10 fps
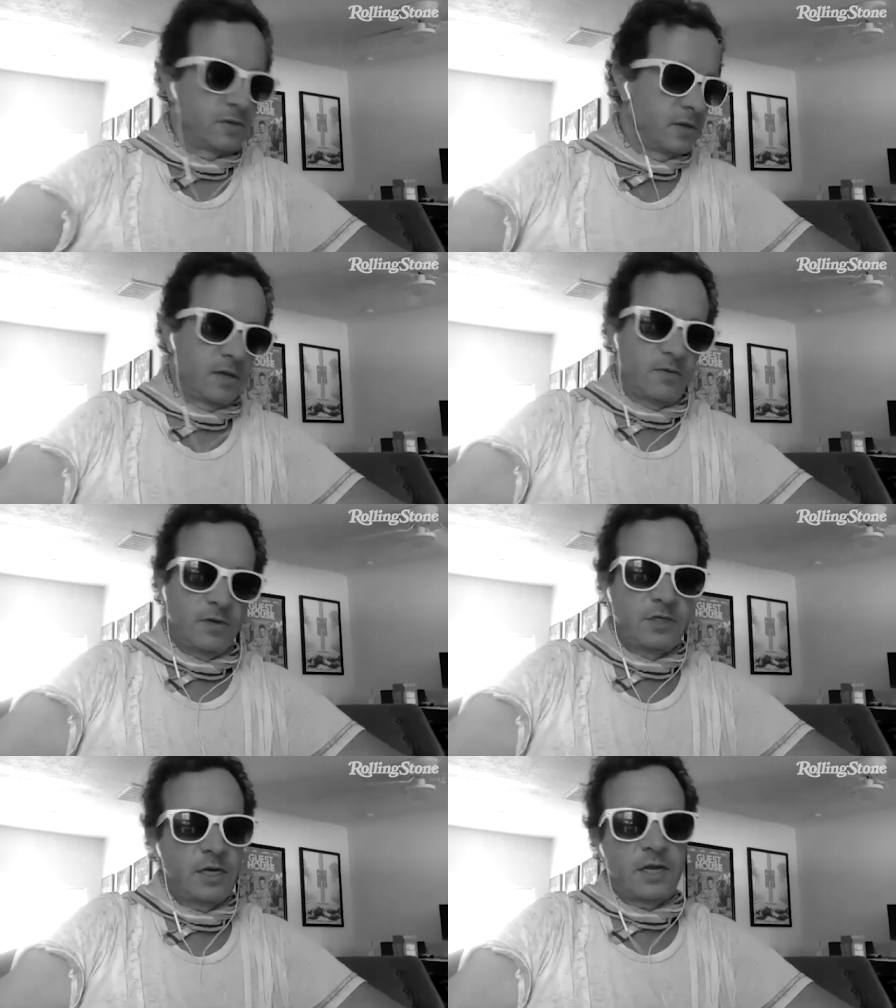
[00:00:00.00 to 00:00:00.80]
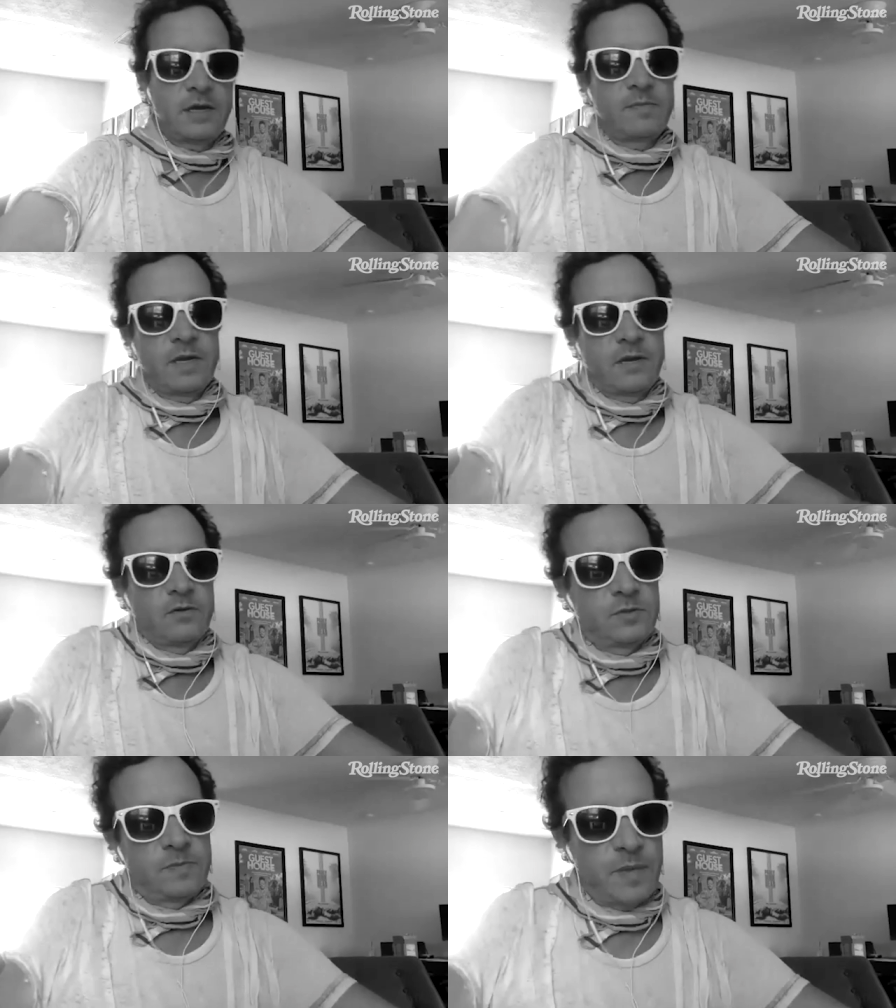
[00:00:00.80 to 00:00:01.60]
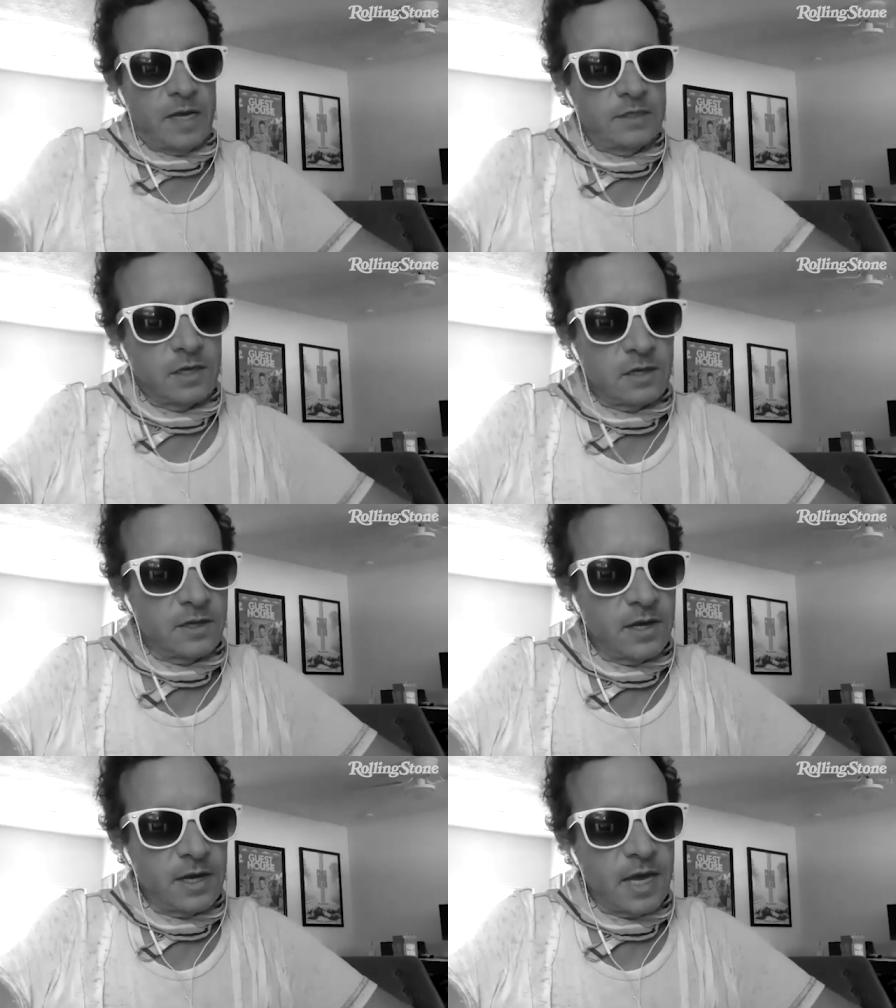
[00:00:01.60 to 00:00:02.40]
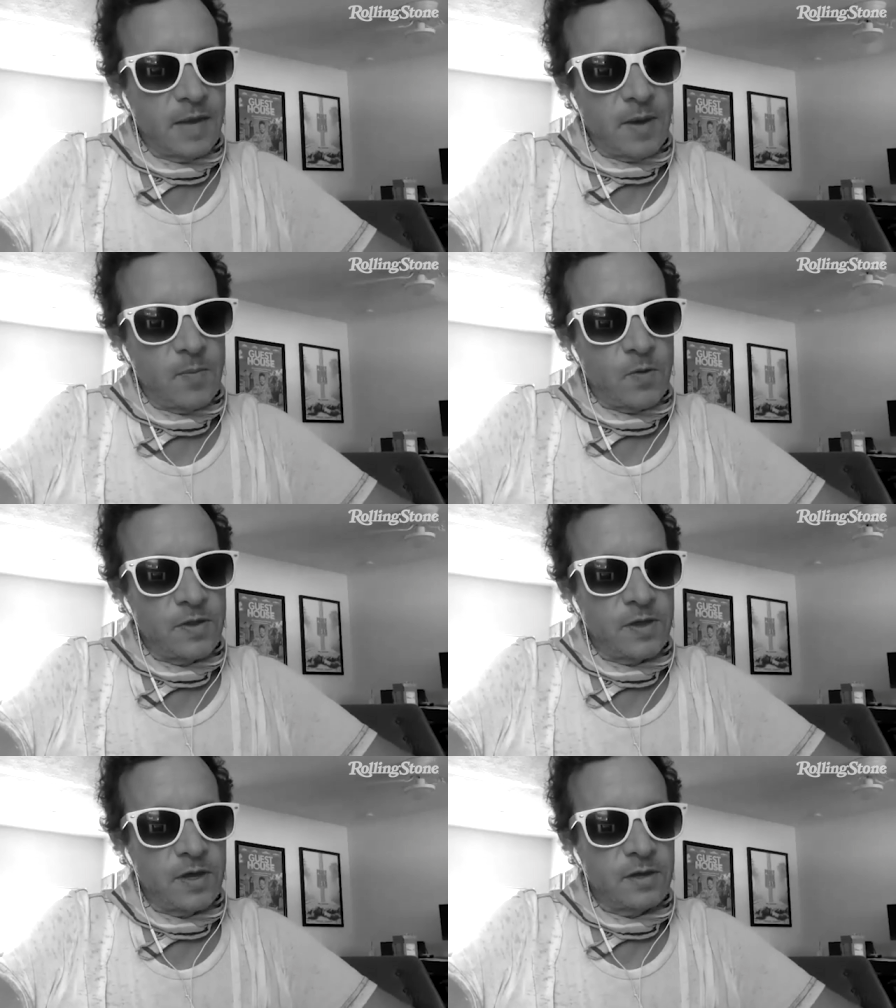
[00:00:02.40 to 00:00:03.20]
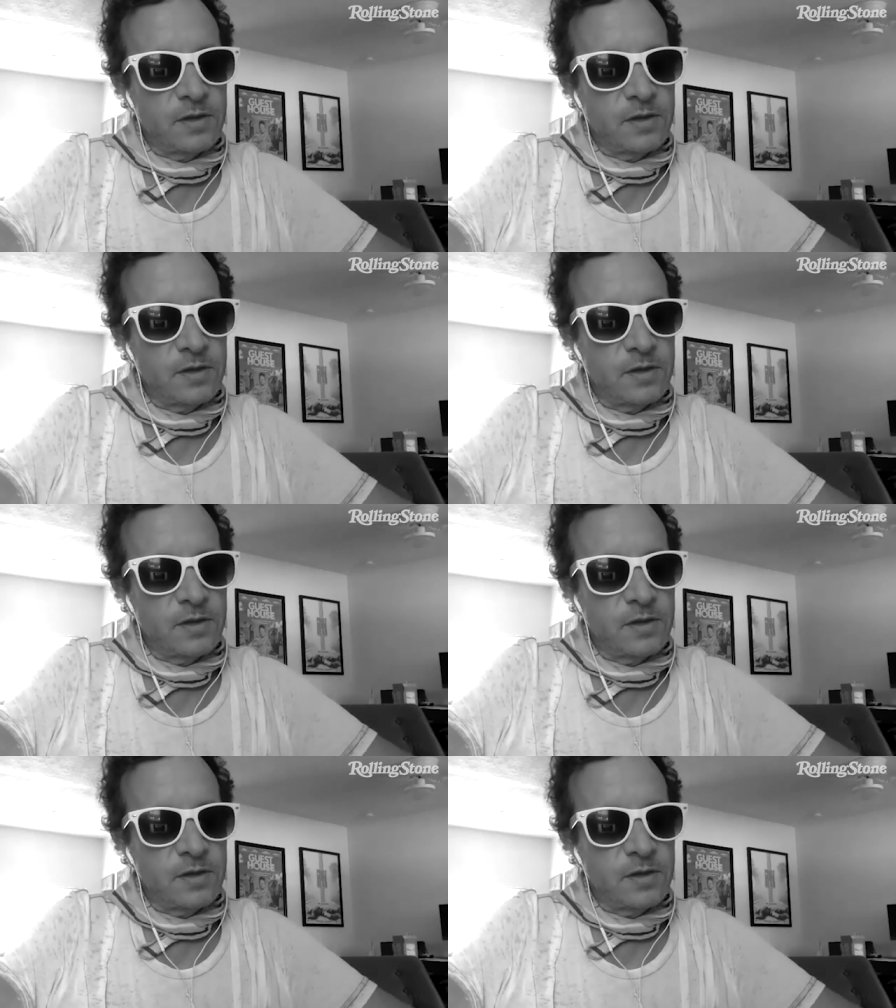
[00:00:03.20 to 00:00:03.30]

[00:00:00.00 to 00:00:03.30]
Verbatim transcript: and then we did it. But it was basically I came up with it